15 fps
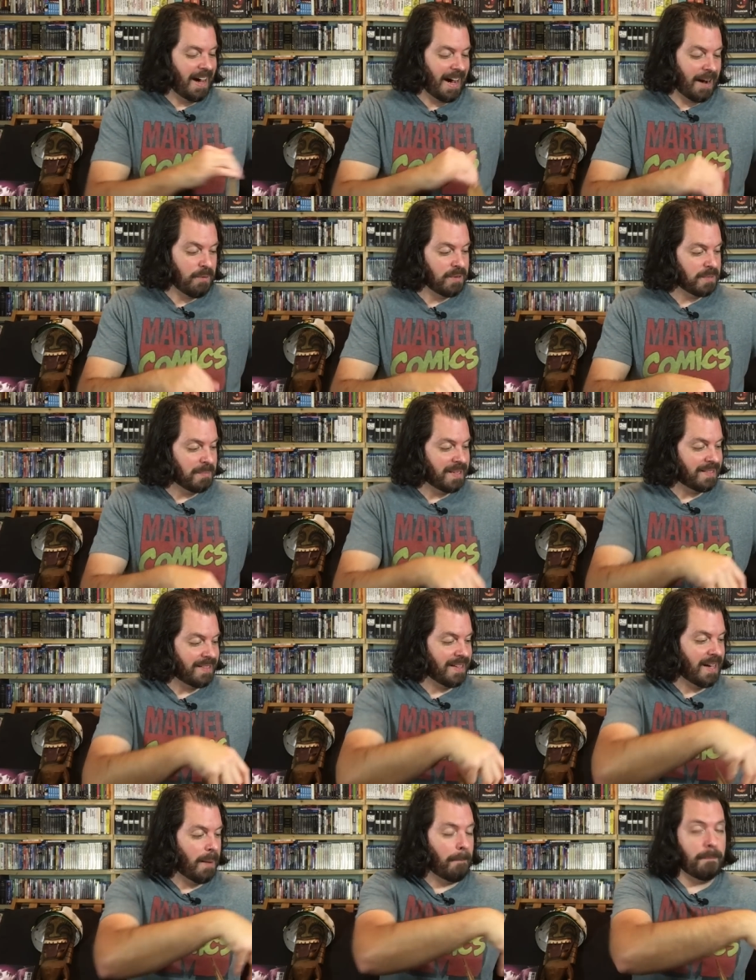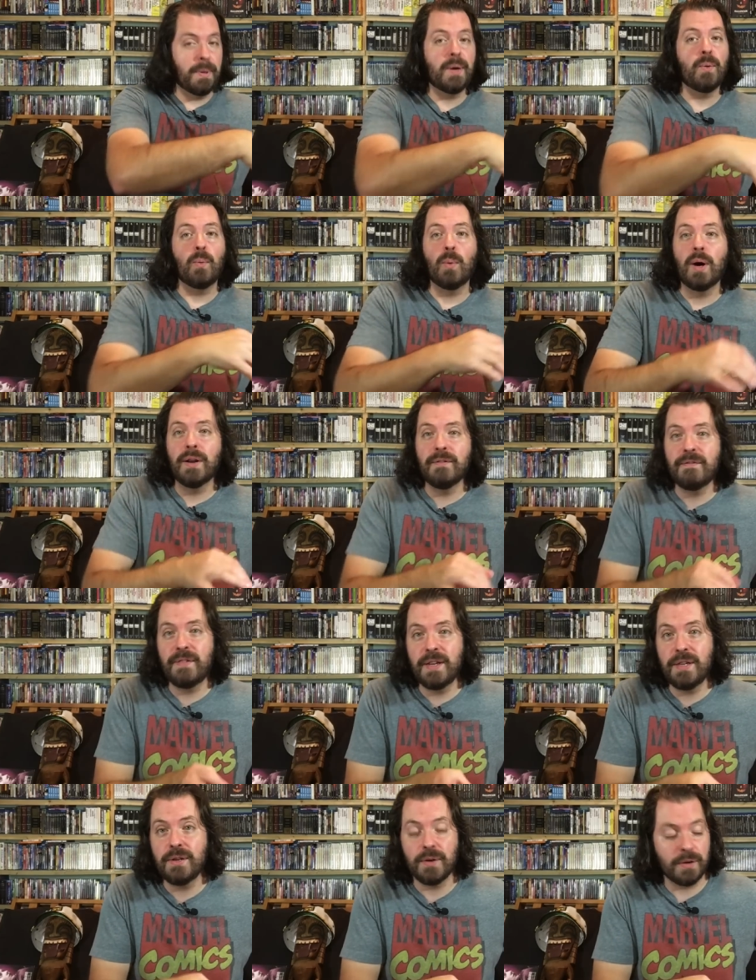I was missing but one
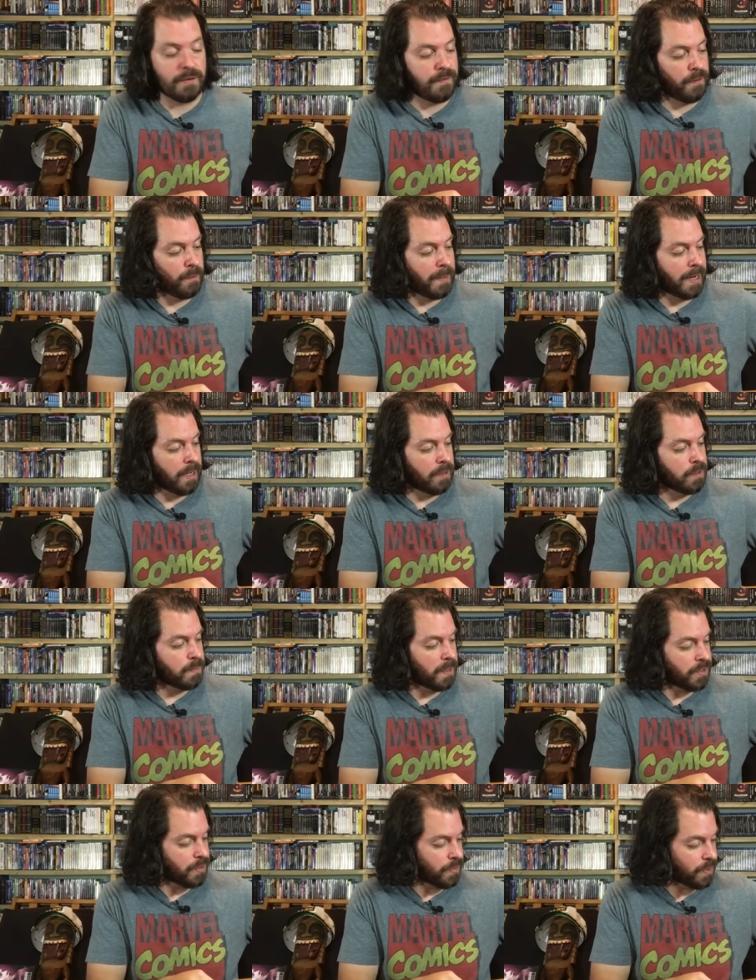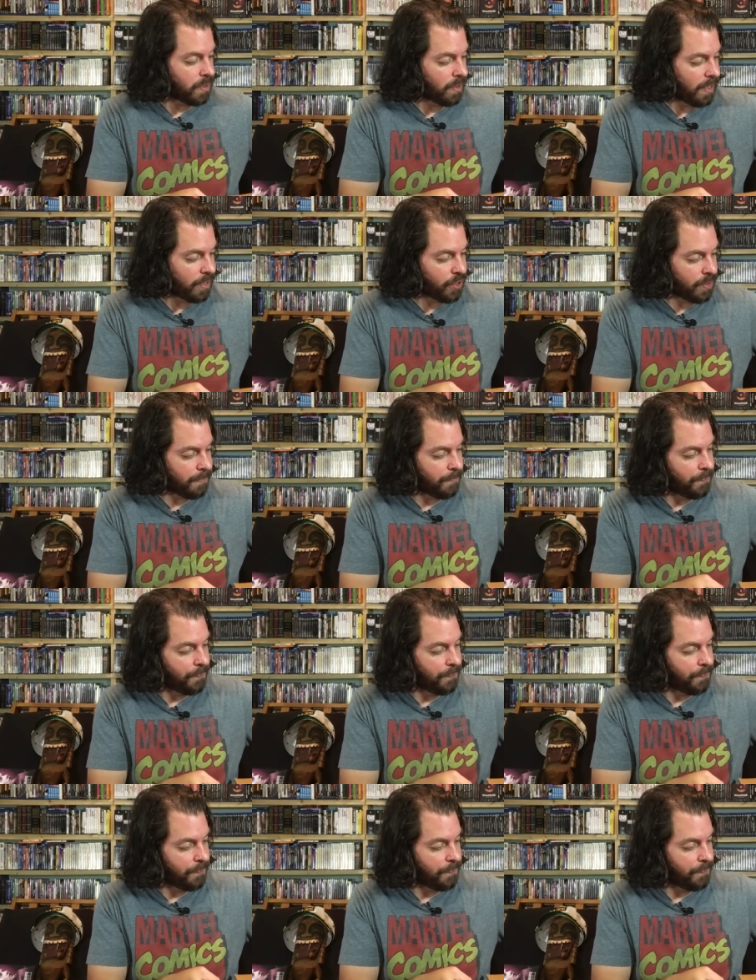figure for my Ghostbusters collection.